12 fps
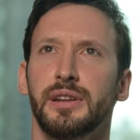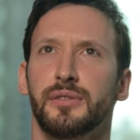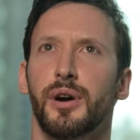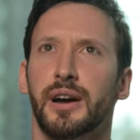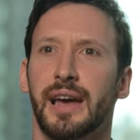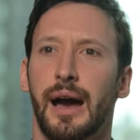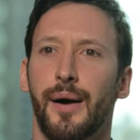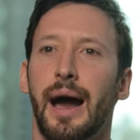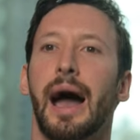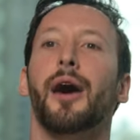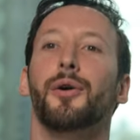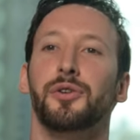need to work out
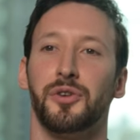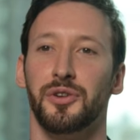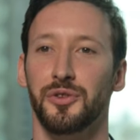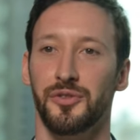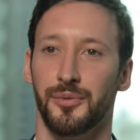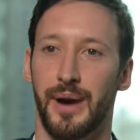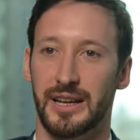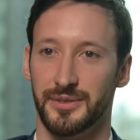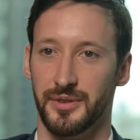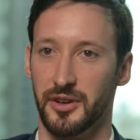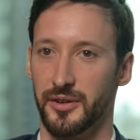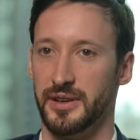how you're going to use your
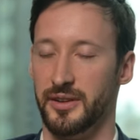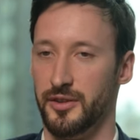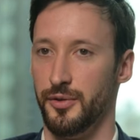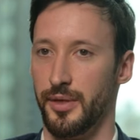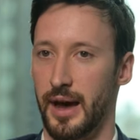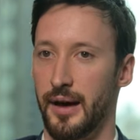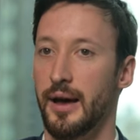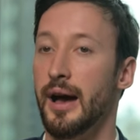management degree to do that.